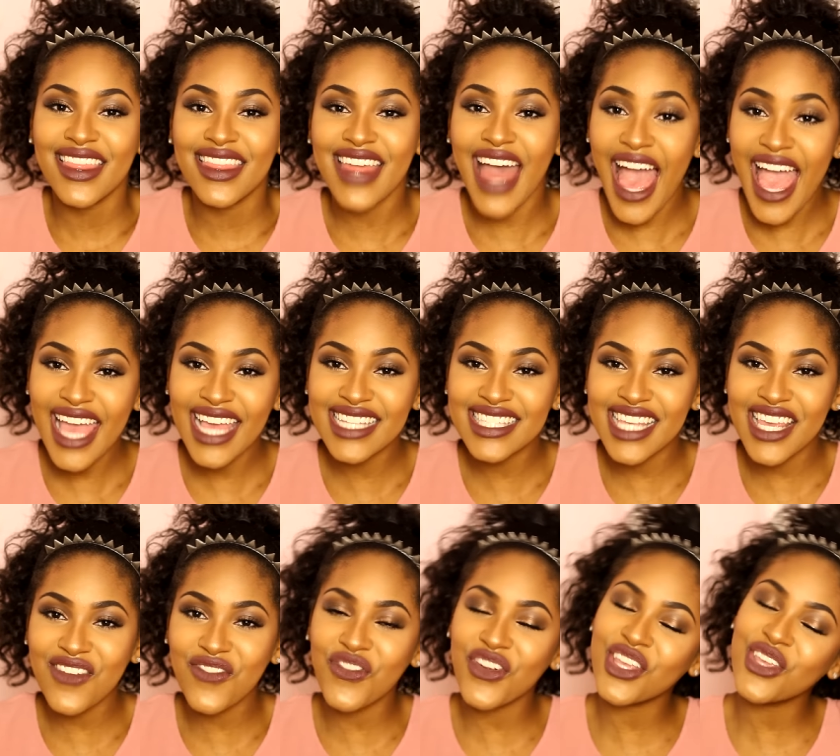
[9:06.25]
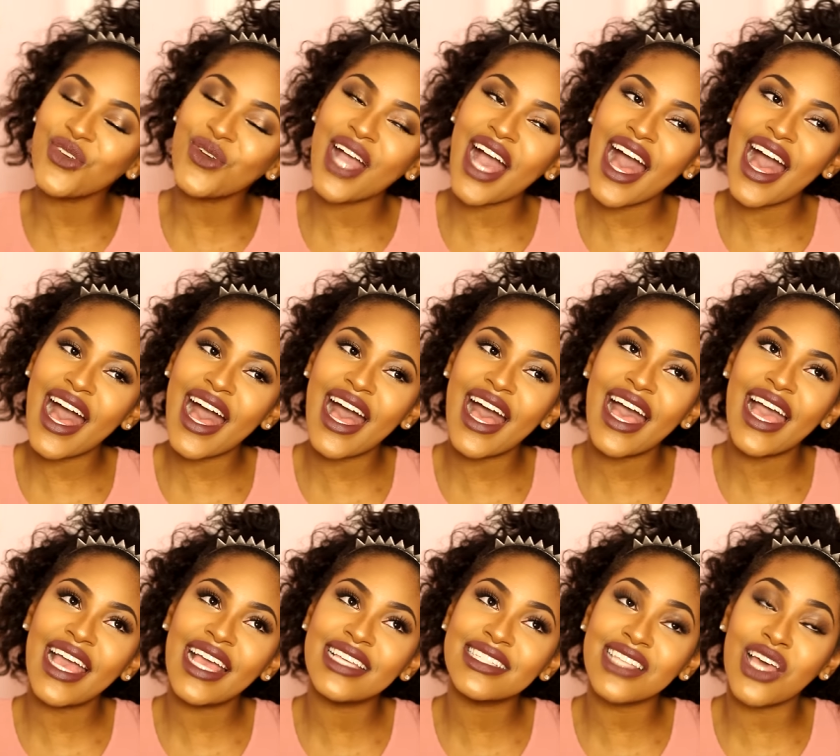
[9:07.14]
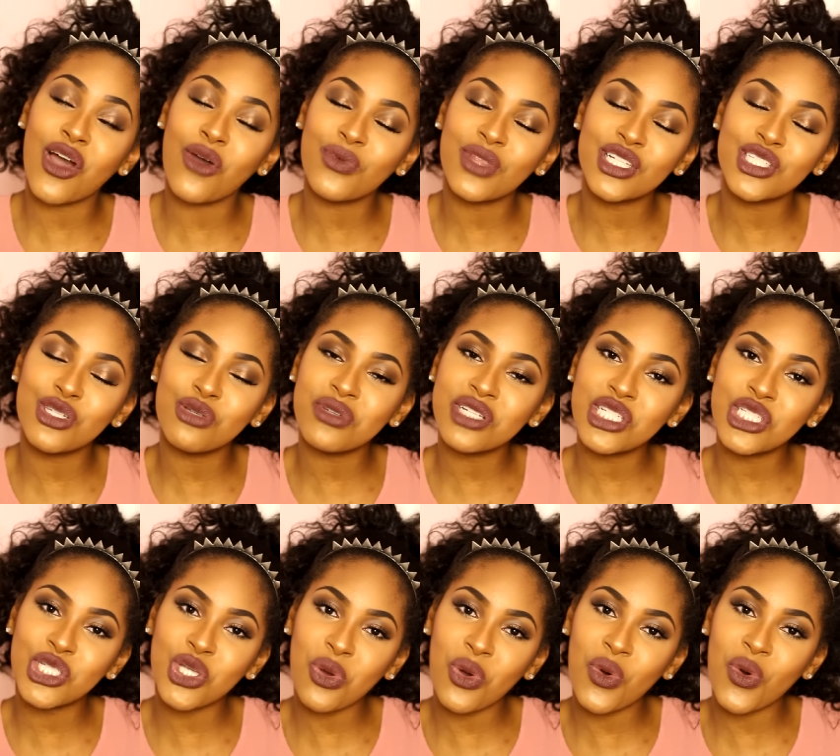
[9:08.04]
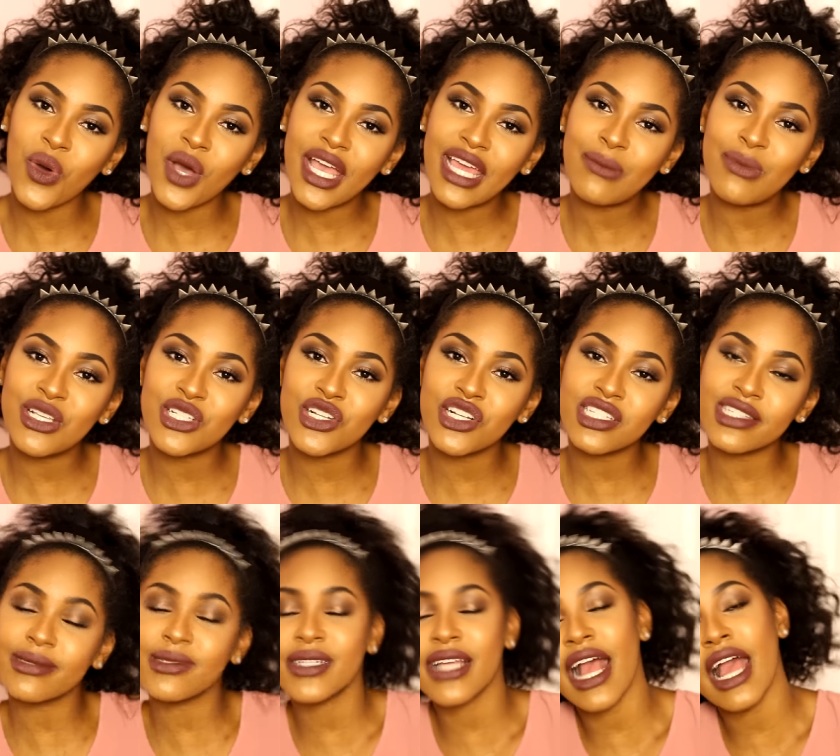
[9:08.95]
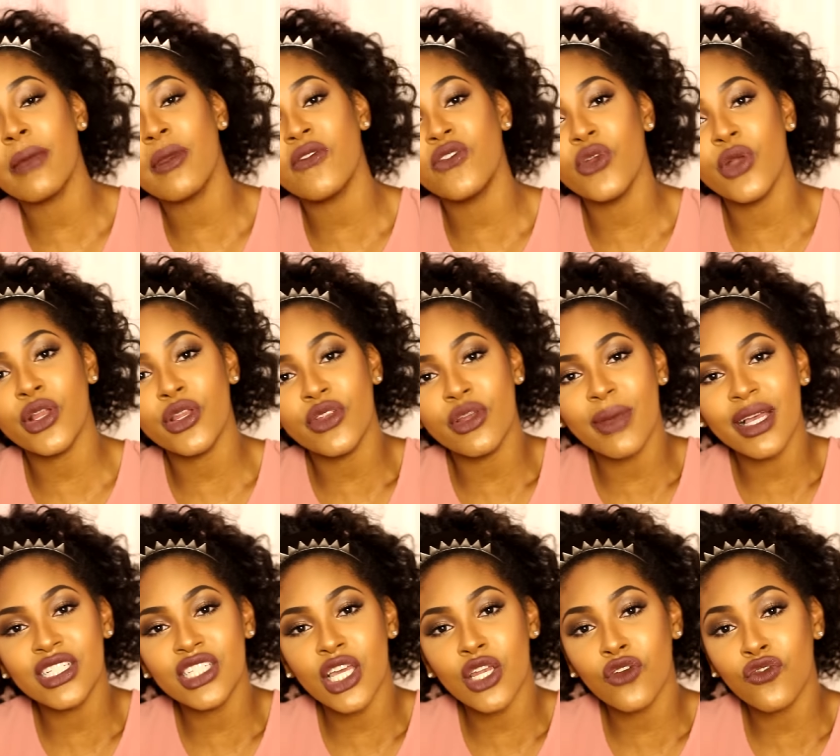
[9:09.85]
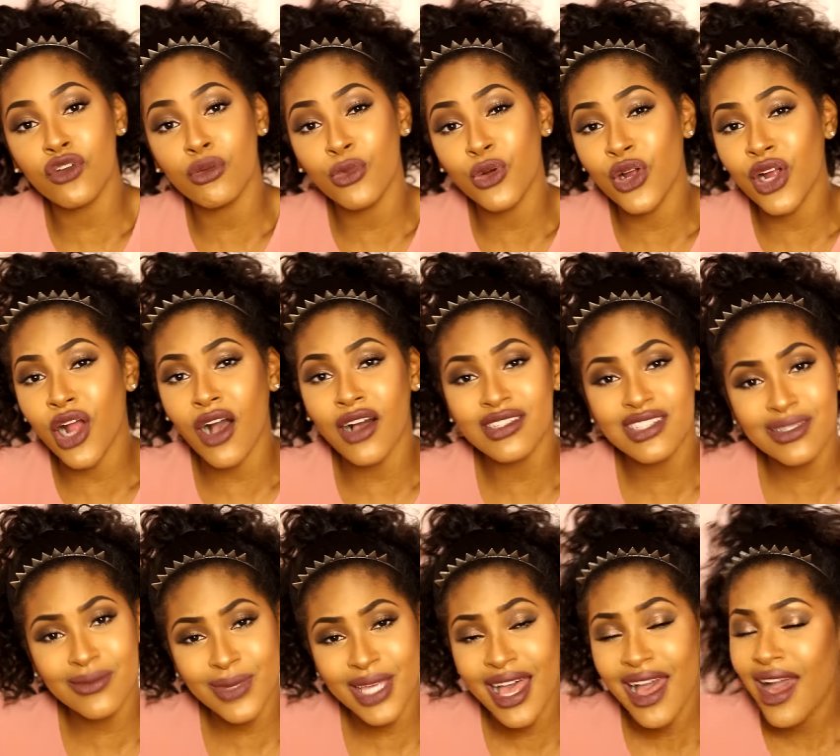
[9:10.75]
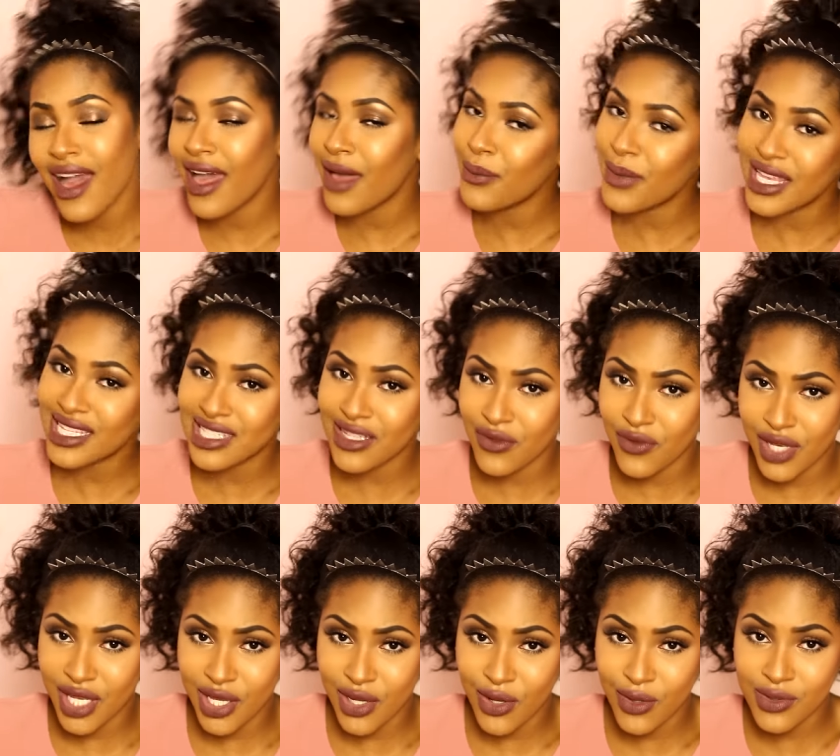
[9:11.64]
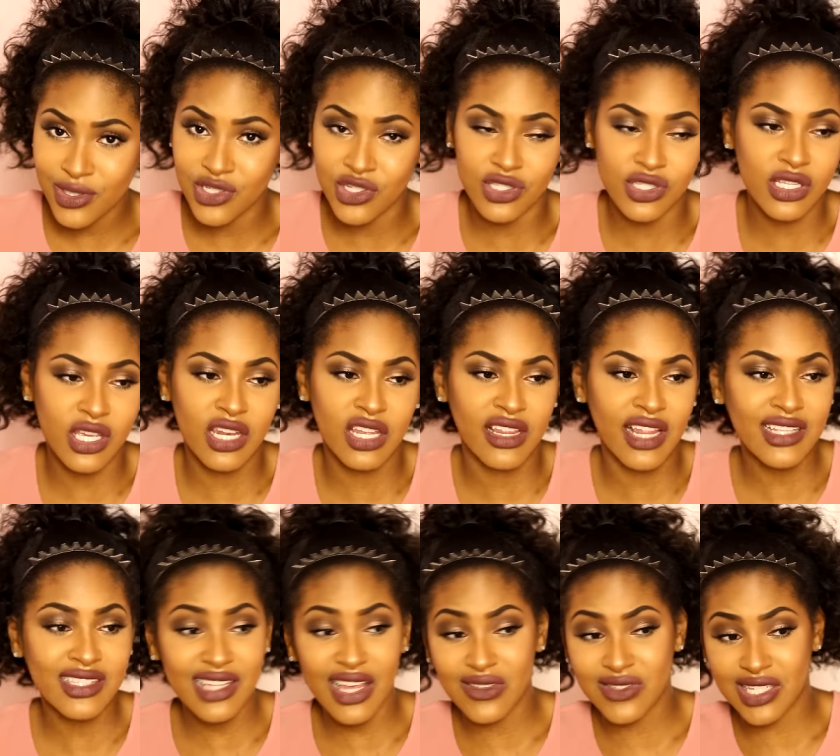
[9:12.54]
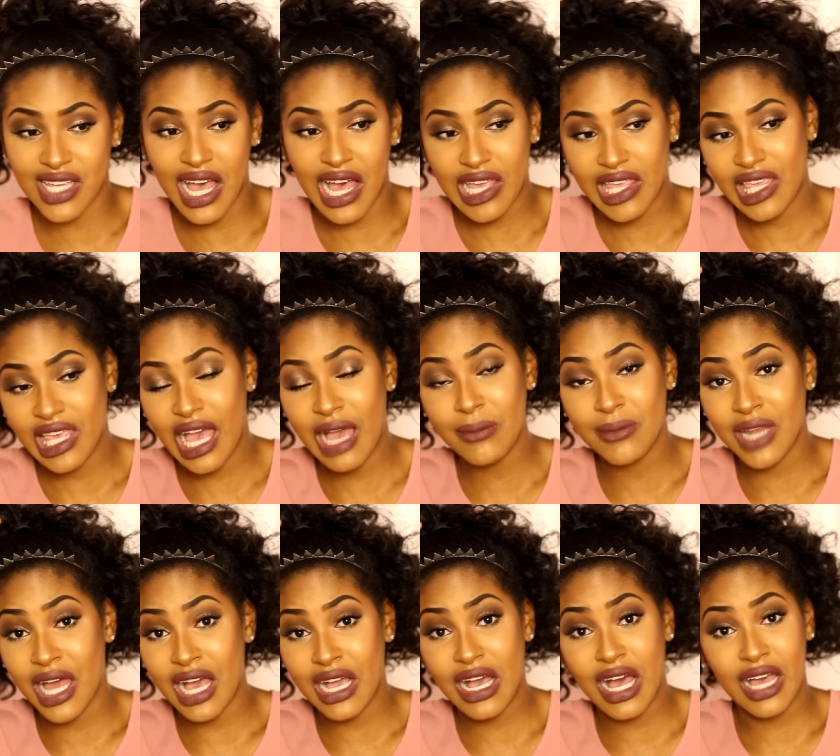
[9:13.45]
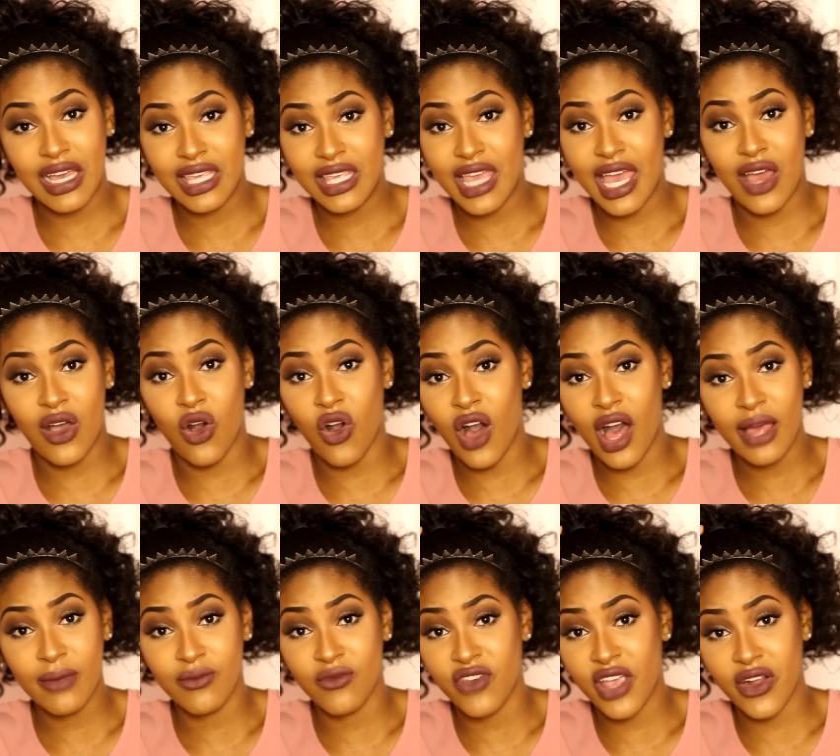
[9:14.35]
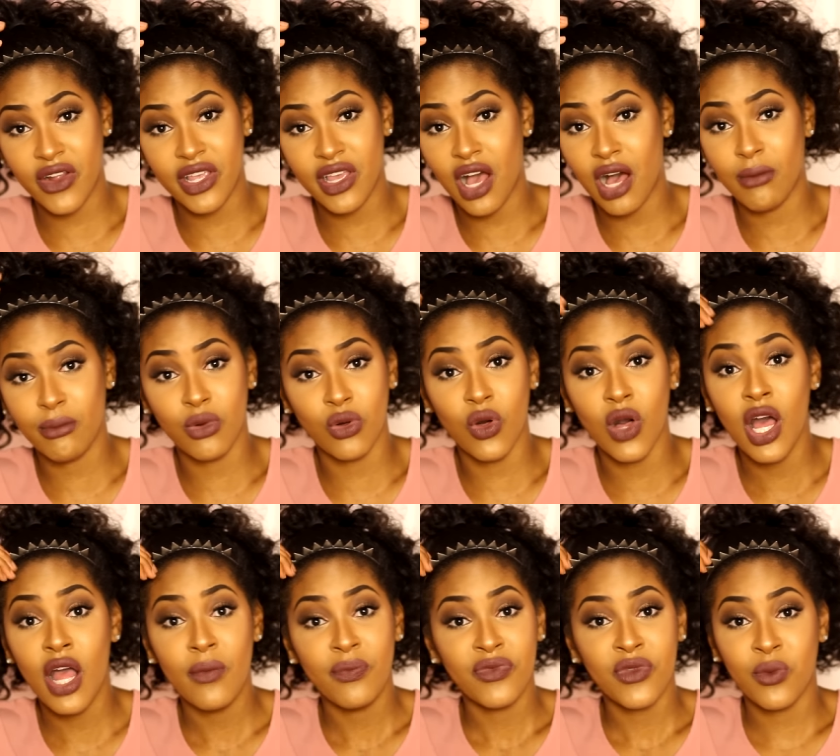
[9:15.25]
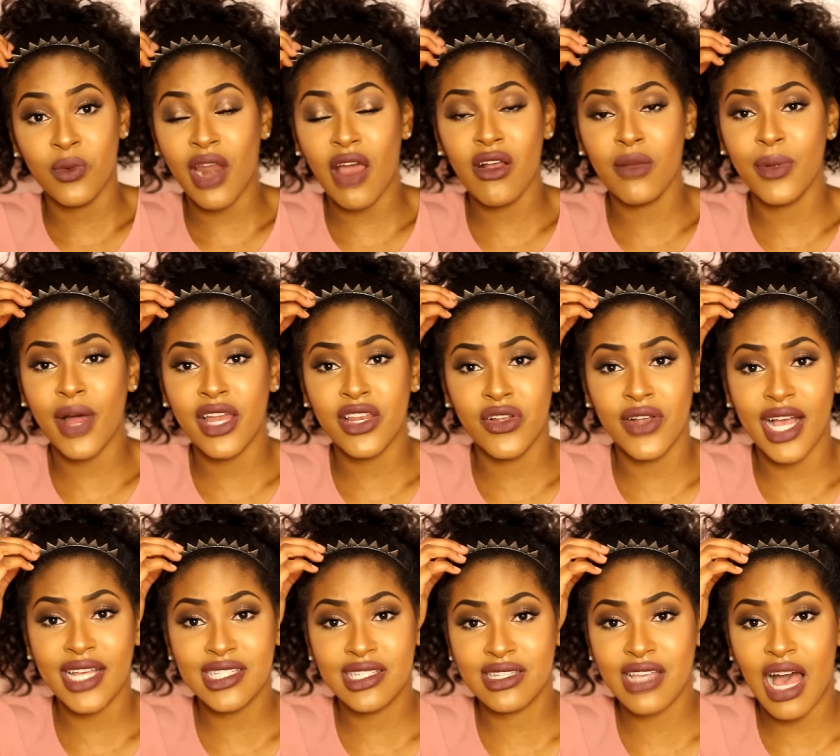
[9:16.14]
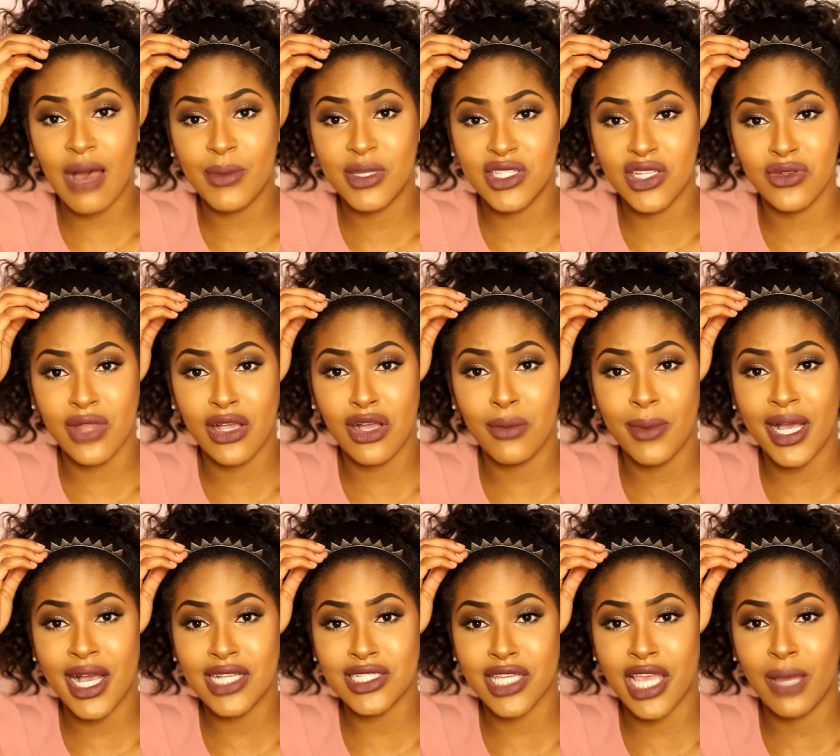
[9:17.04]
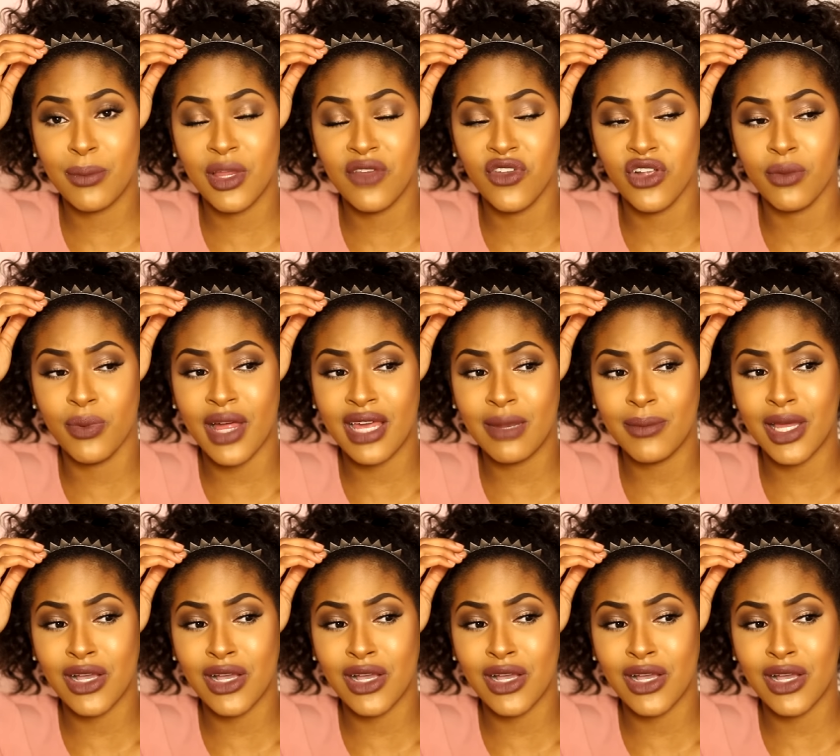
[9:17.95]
That is it for you guys. I hope that you enjoy. Be sure to subscribe if you are new to my channel for more awesome, amazing videos. Just kidding. That sounds cocky. I'm not cocky at all. I'm very humble. When I reply to your guys' comments and you're like, oh my gosh, I can't believe you replied.